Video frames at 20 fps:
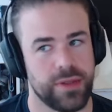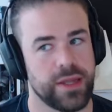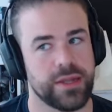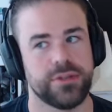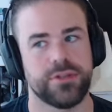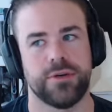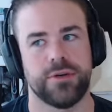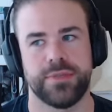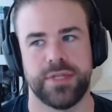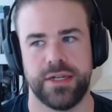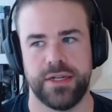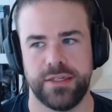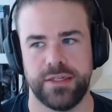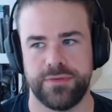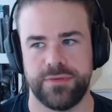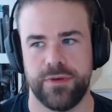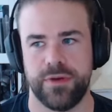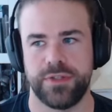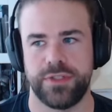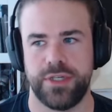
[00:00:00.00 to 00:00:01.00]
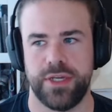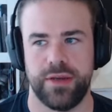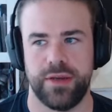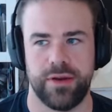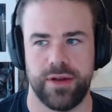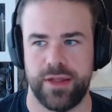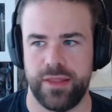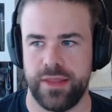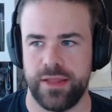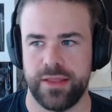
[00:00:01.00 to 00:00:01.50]
like top 10 in his first year,
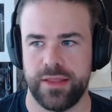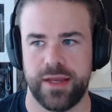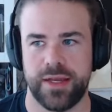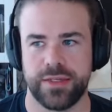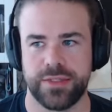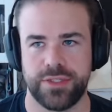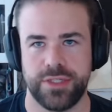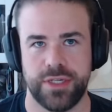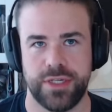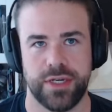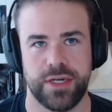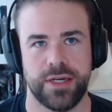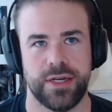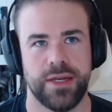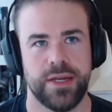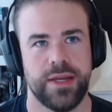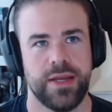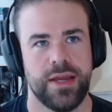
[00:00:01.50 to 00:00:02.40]
and I think last year